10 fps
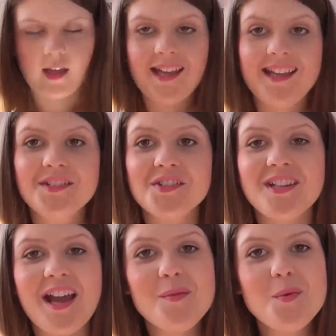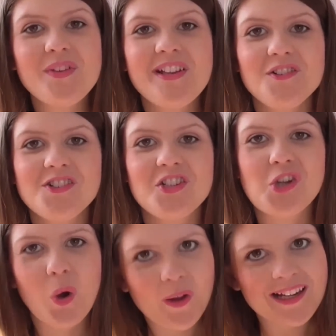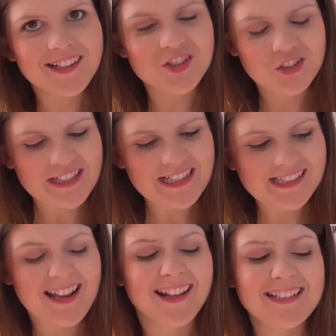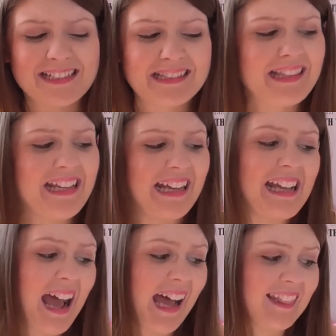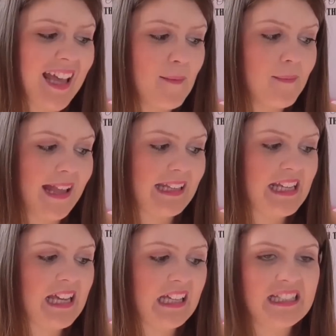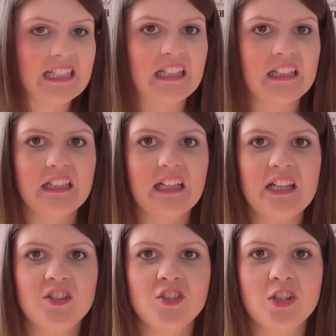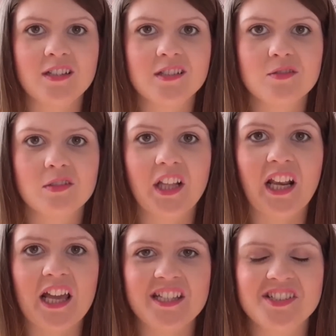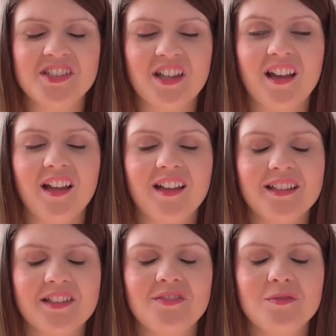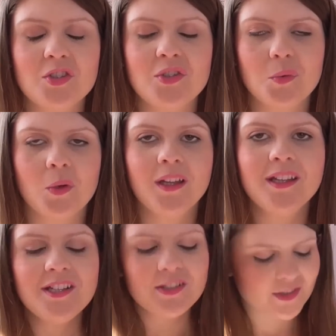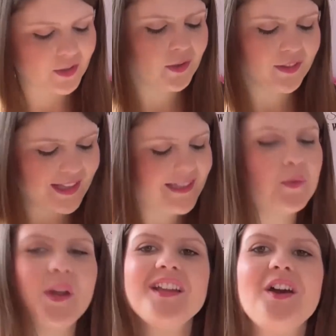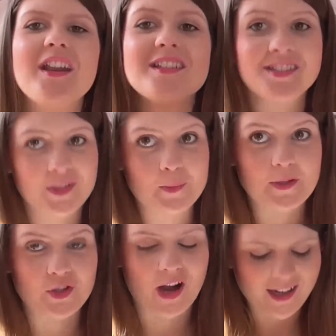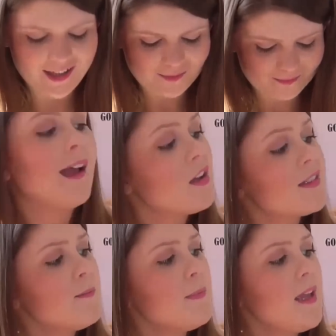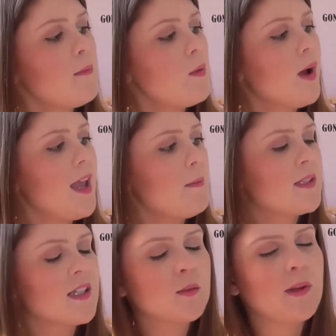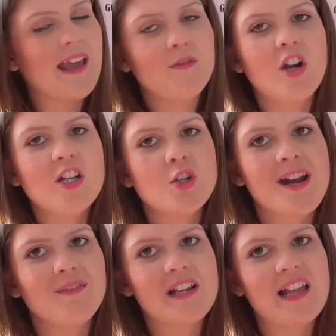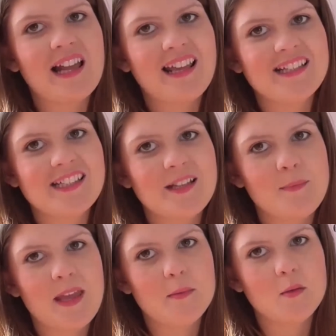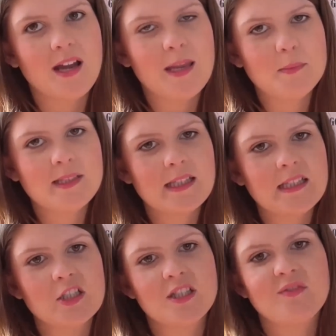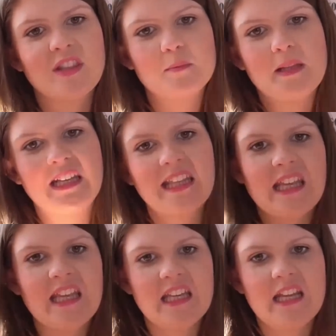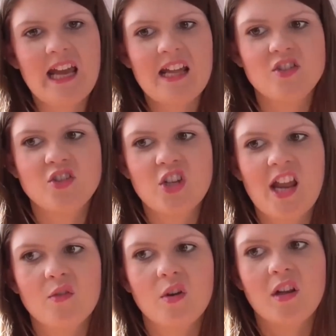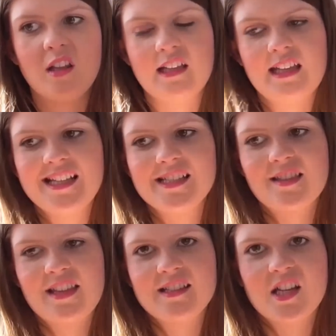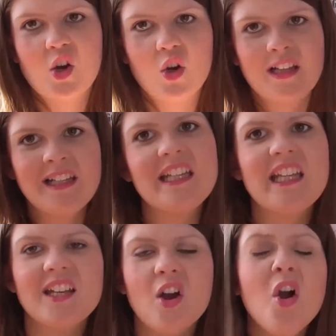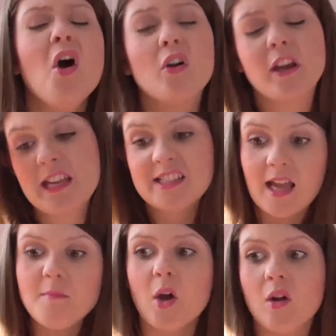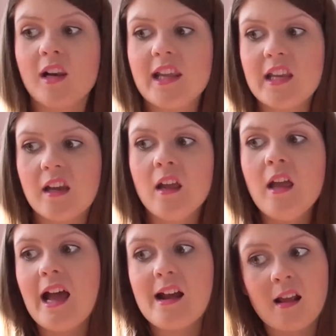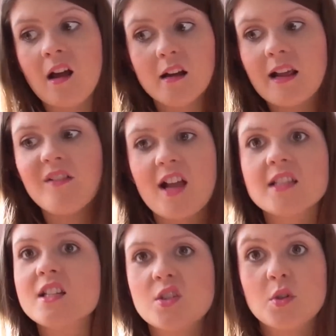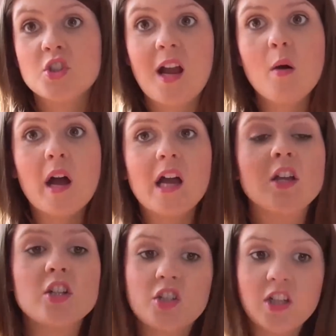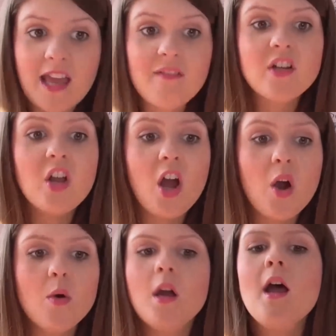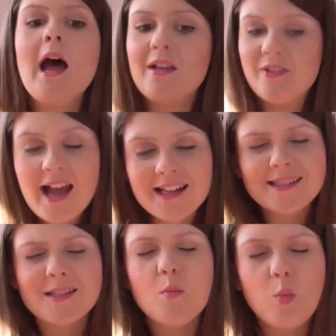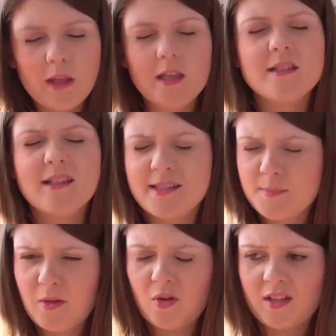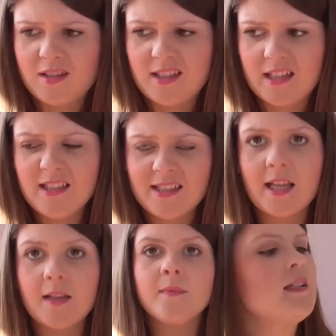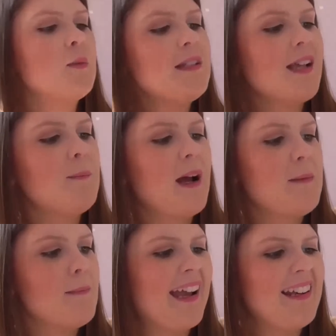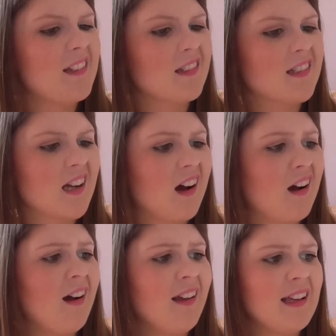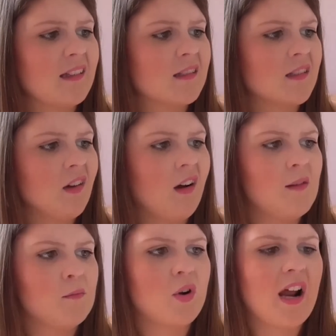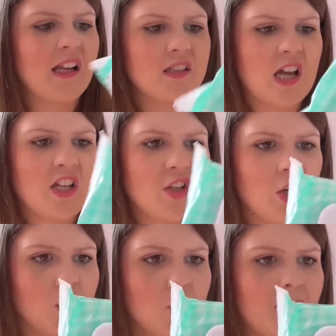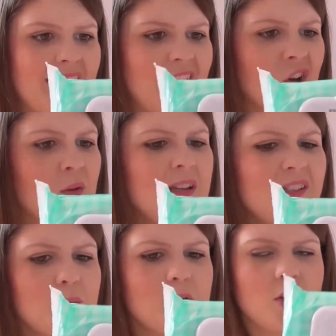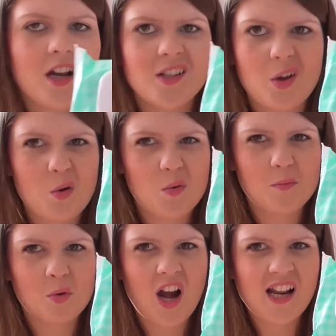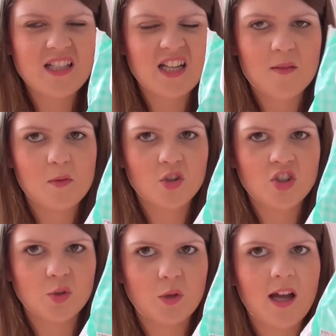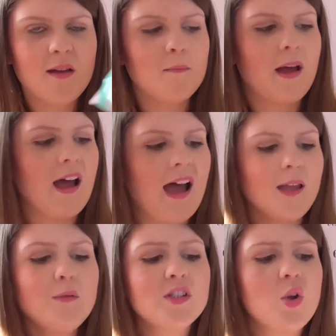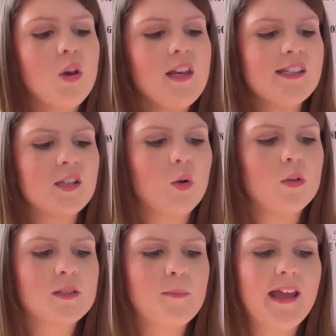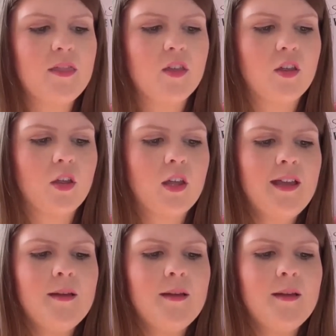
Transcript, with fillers: Okay, so now moving on to toiletries, and I didn't think I had that many until I just realised that I do. So this is what I got at Superdrug. I got some baby wipes because whenever I travel I like to take baby wipes just for the plane and general, in case things are not clean or in case I'm not clean and I can't have access to a shower, because you never know. I've had some weird experiences. These ones are by My Little Star. It's not a brand I know. It could be Superdrug's own brand, I'm not sure, but I was totally sold by the